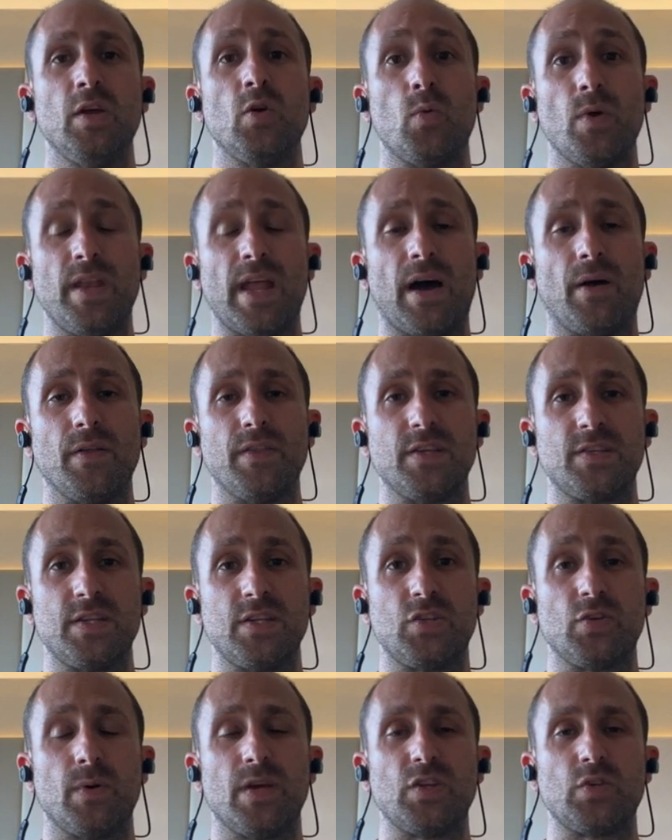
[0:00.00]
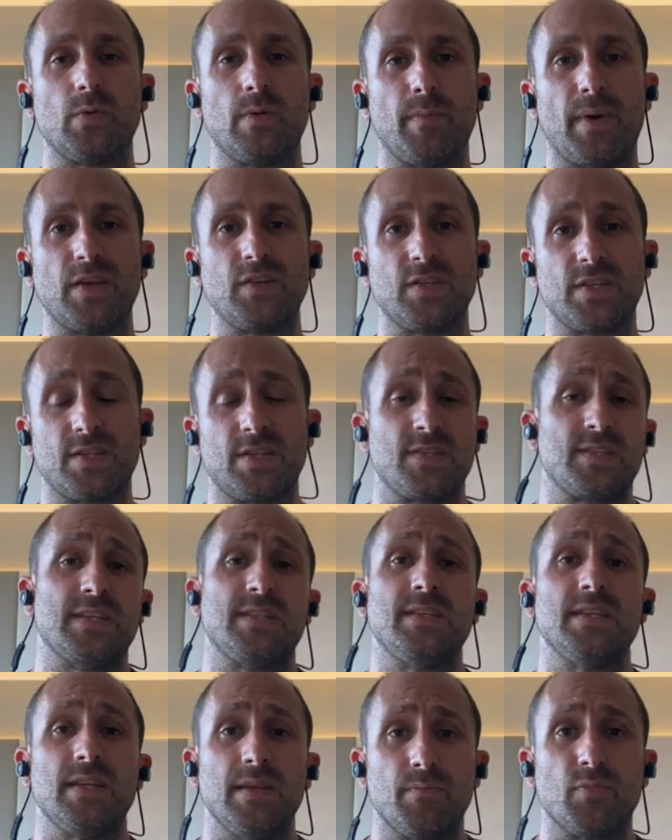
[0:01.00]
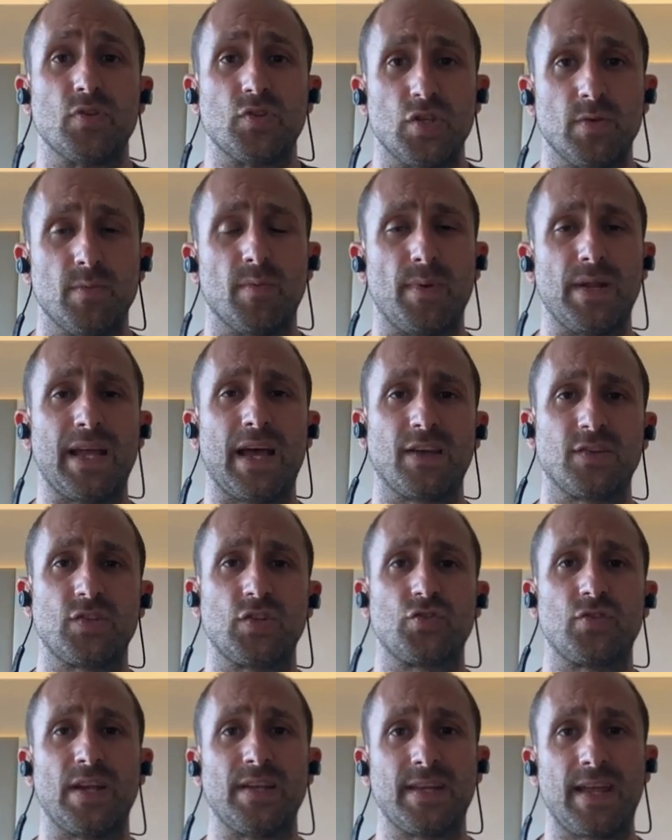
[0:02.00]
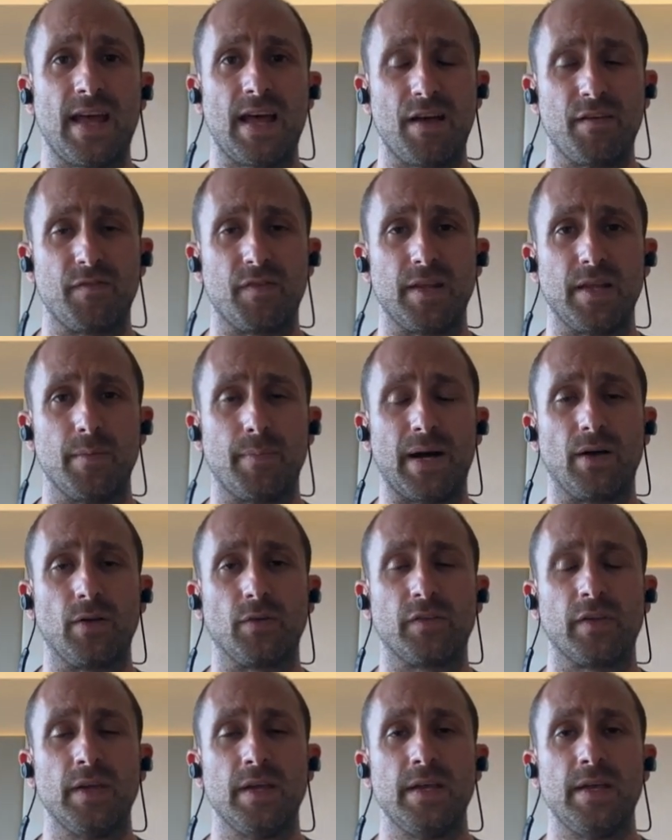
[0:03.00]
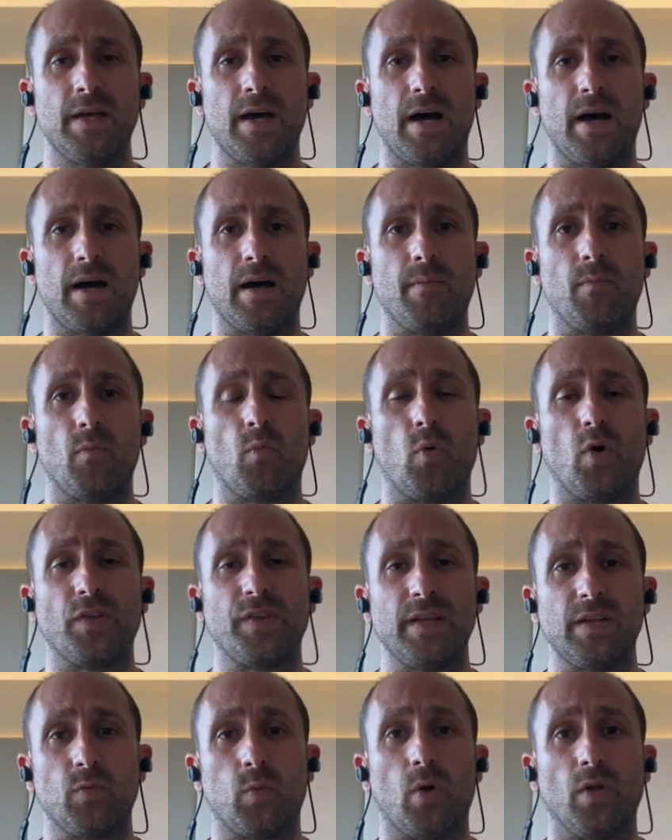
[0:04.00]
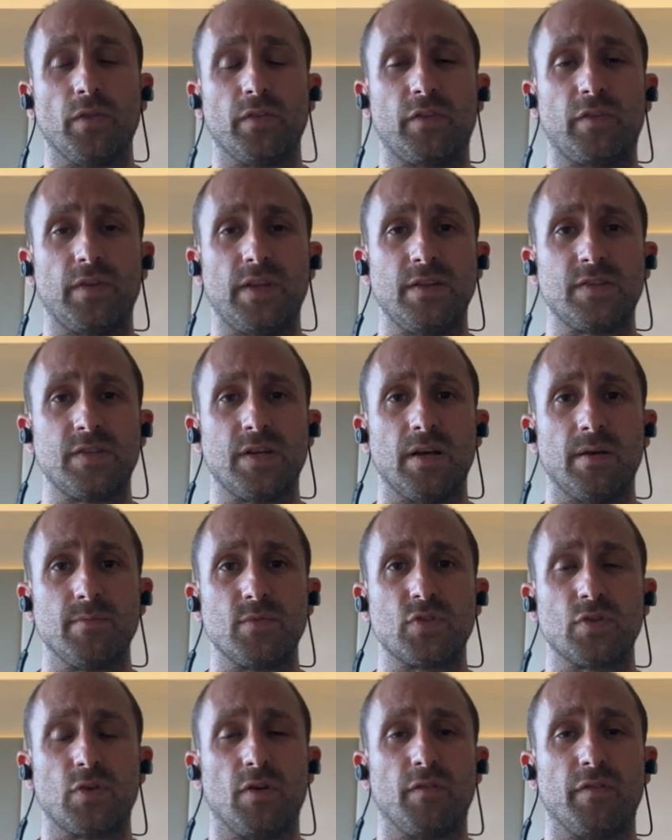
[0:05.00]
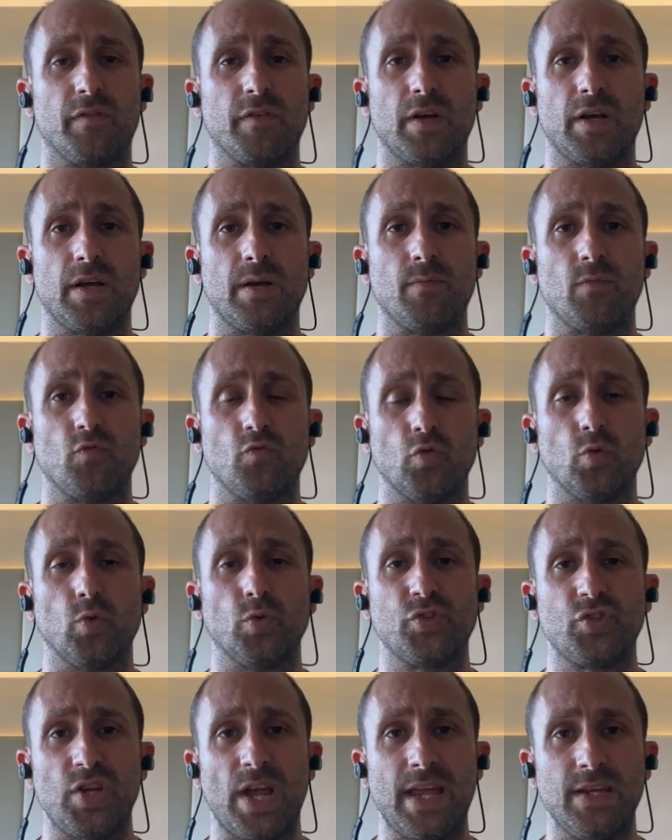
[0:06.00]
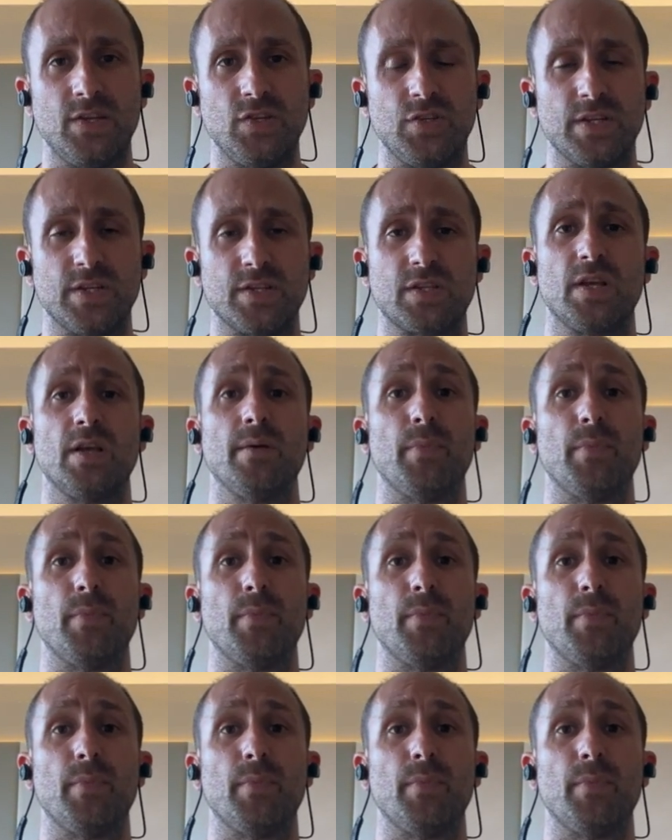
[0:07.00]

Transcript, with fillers: We're now in the situation where Manchester City presumably has to tread carefully about um, what it wants in terms of um, rule changes.